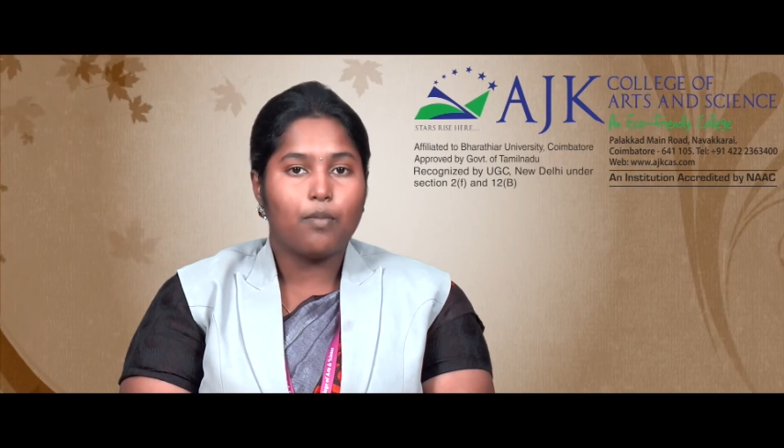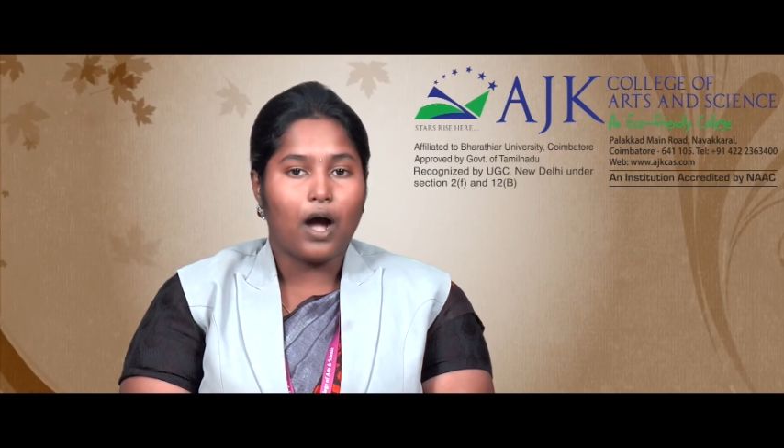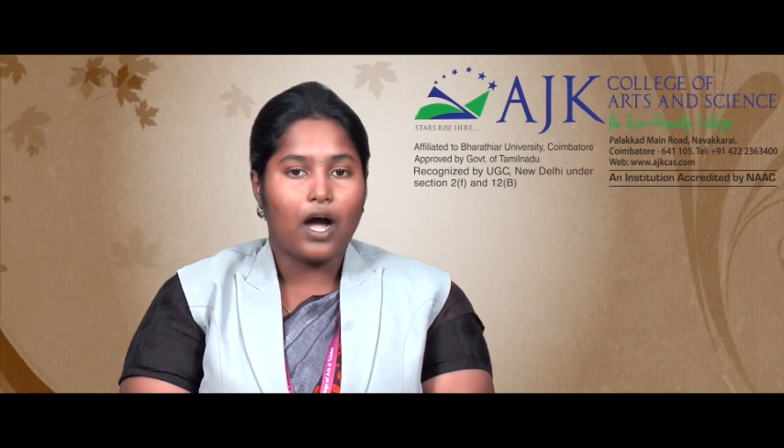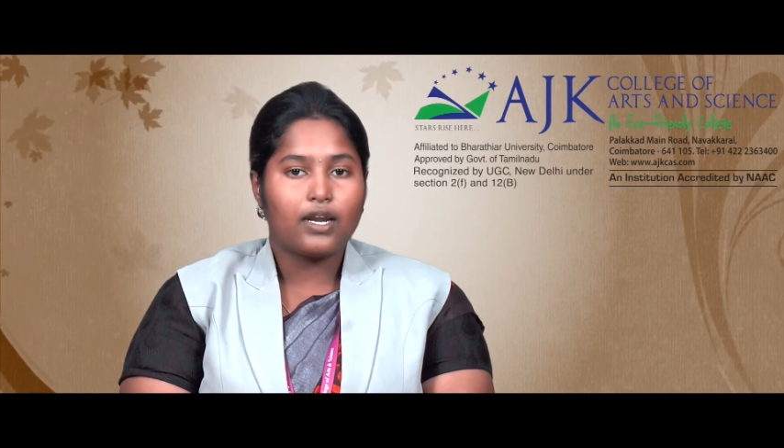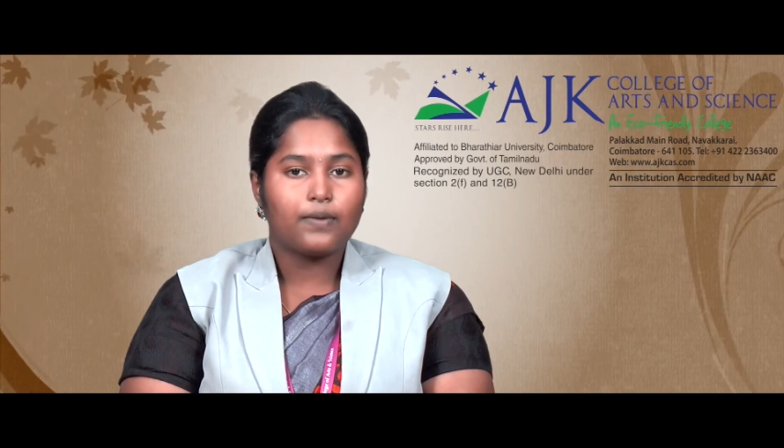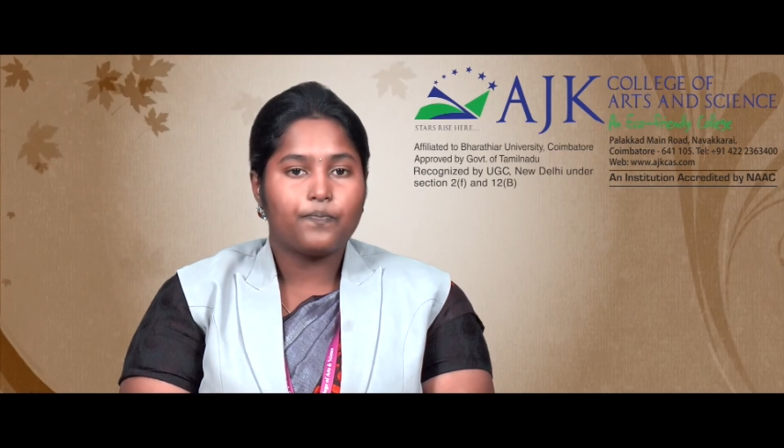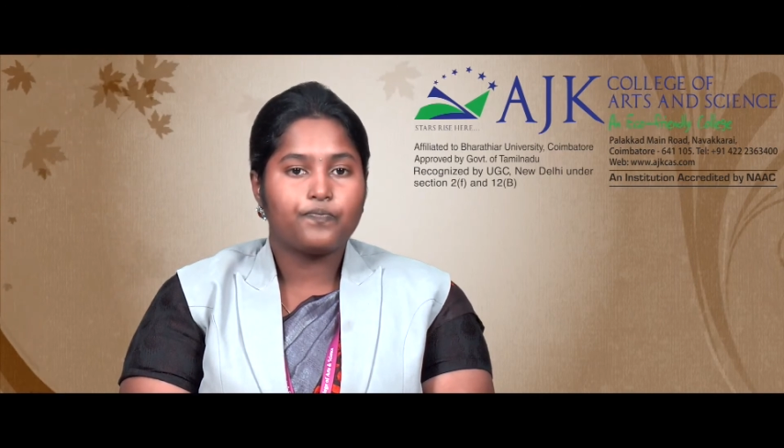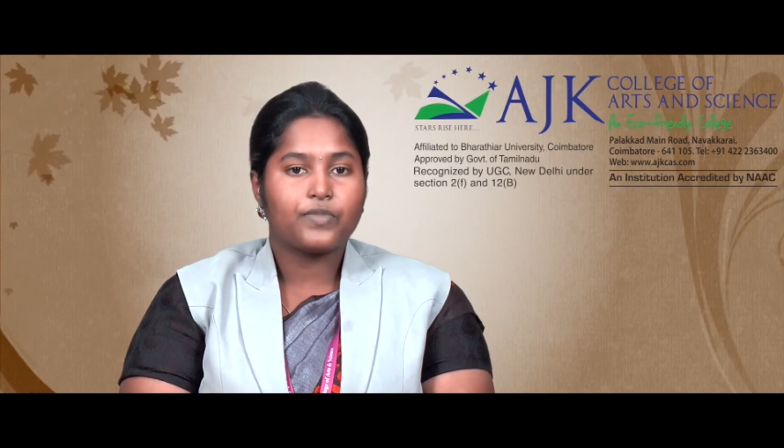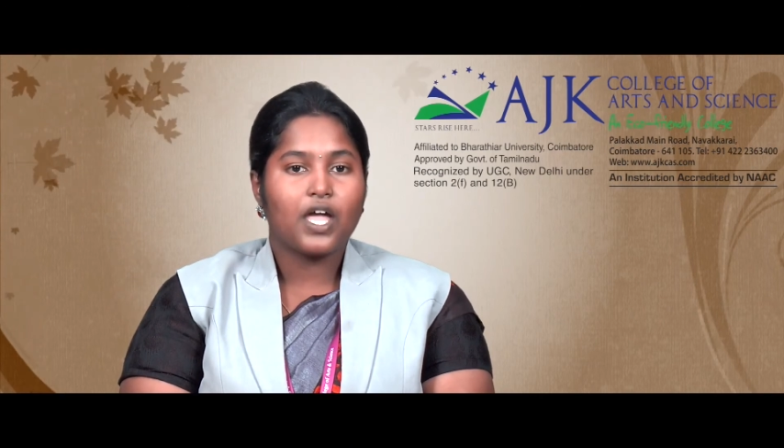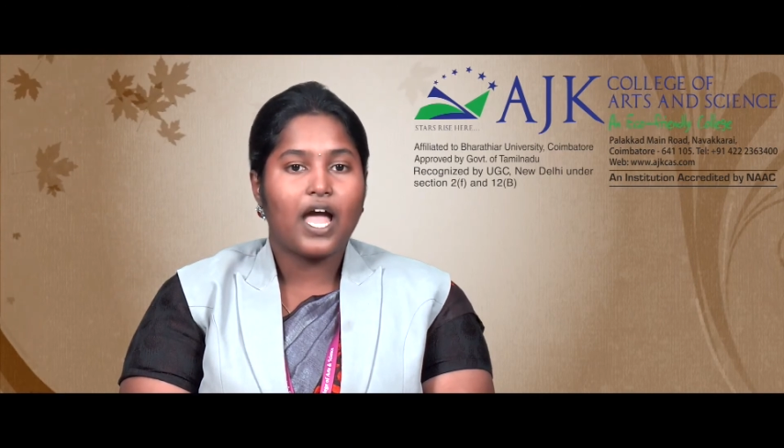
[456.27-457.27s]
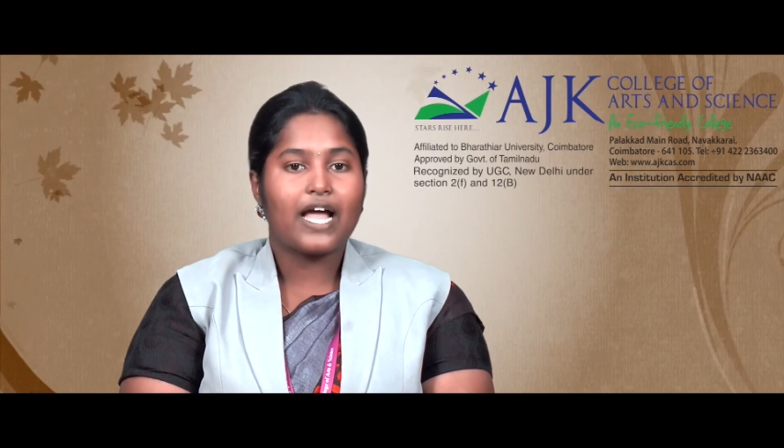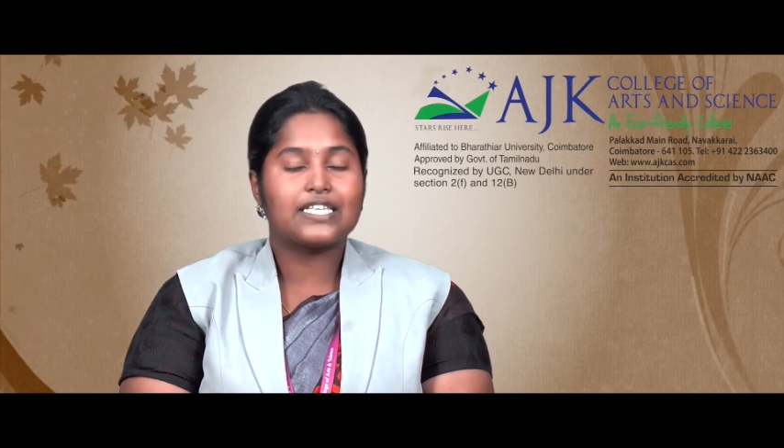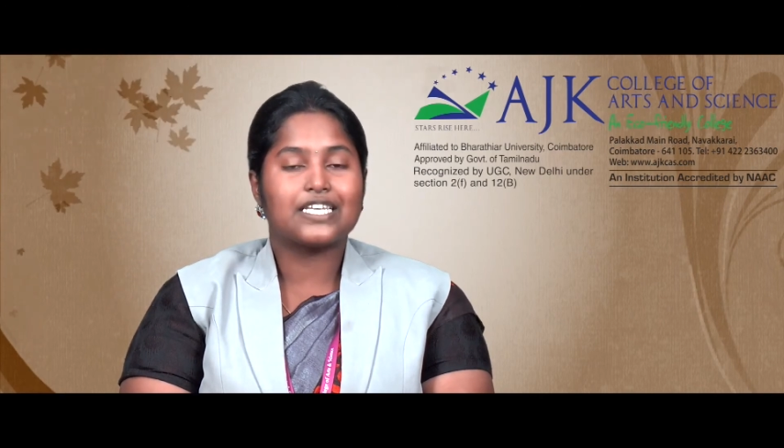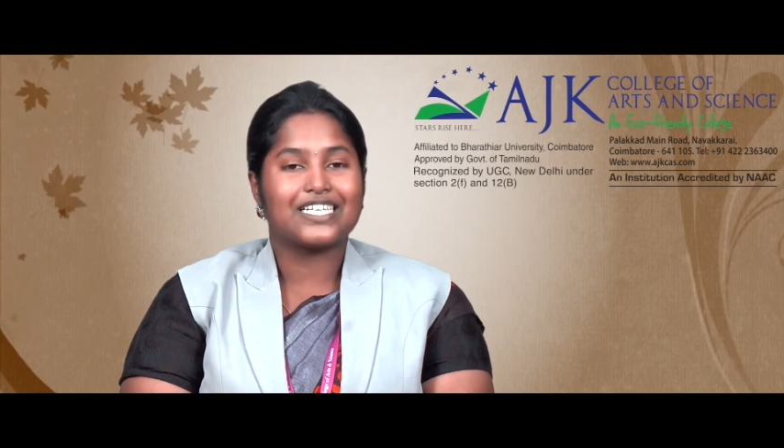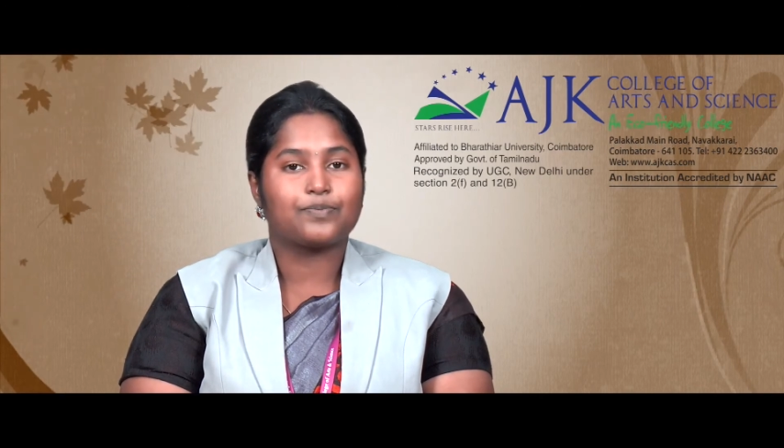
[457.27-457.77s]
bar
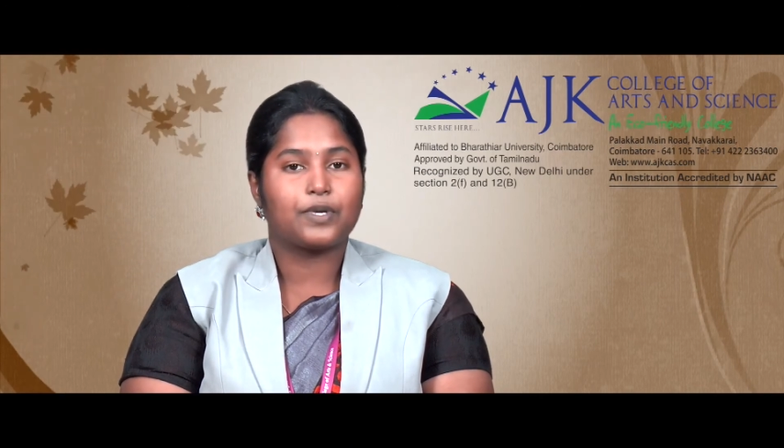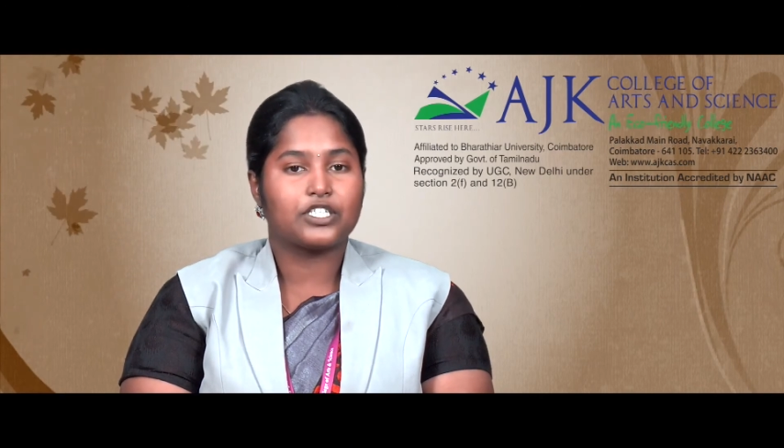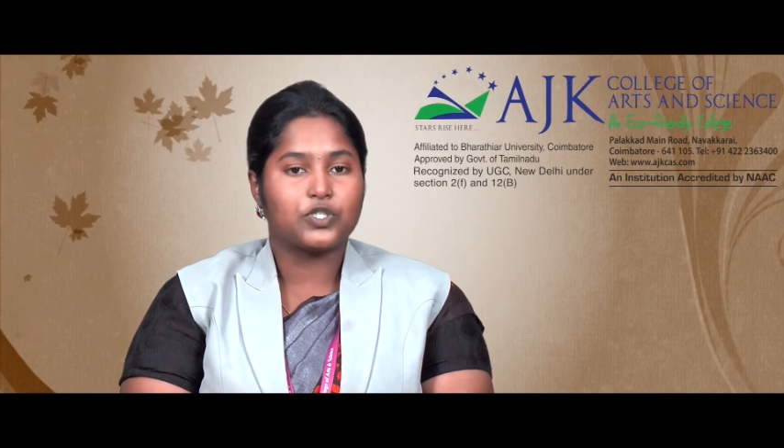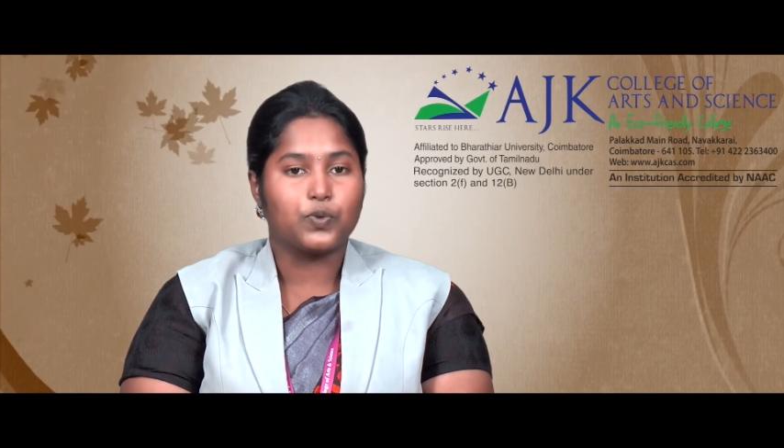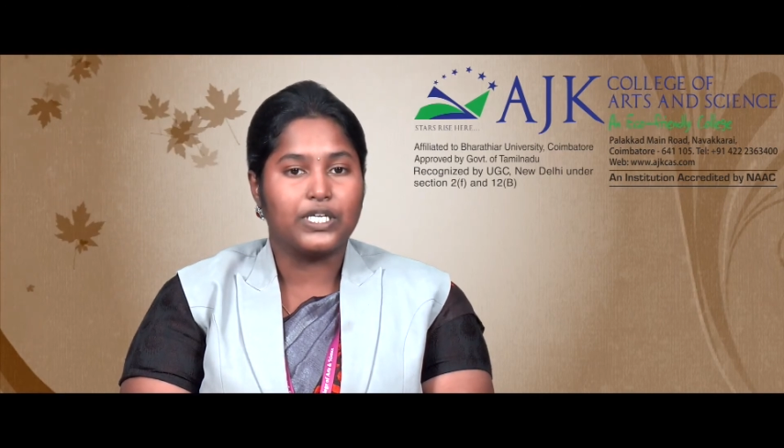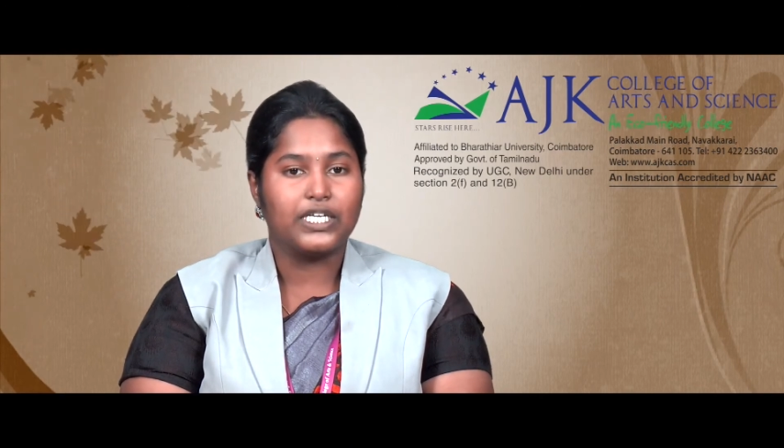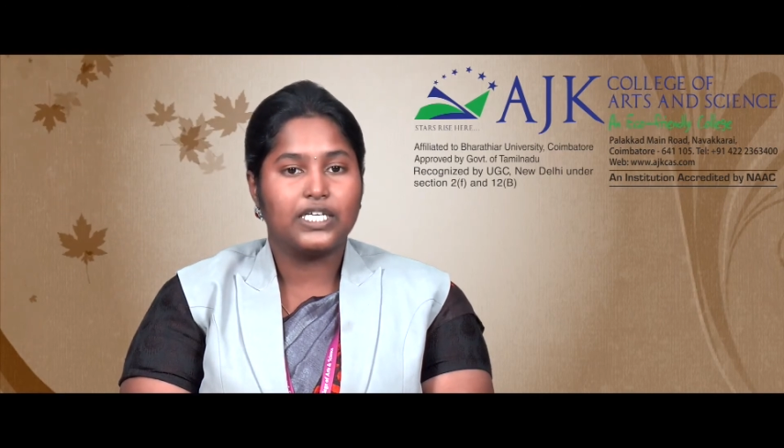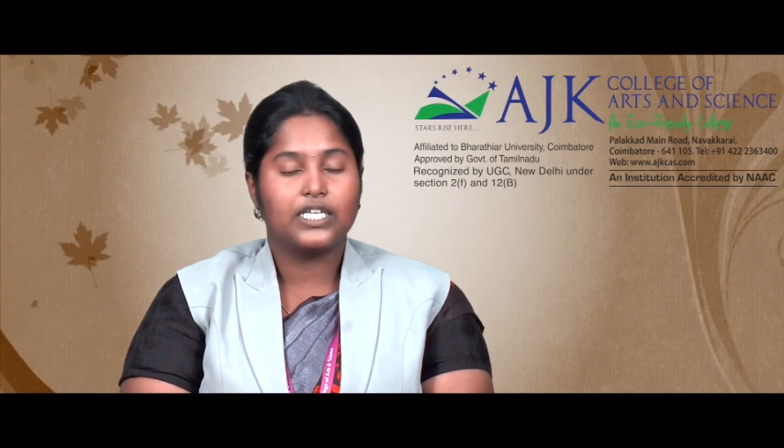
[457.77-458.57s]
as respectively.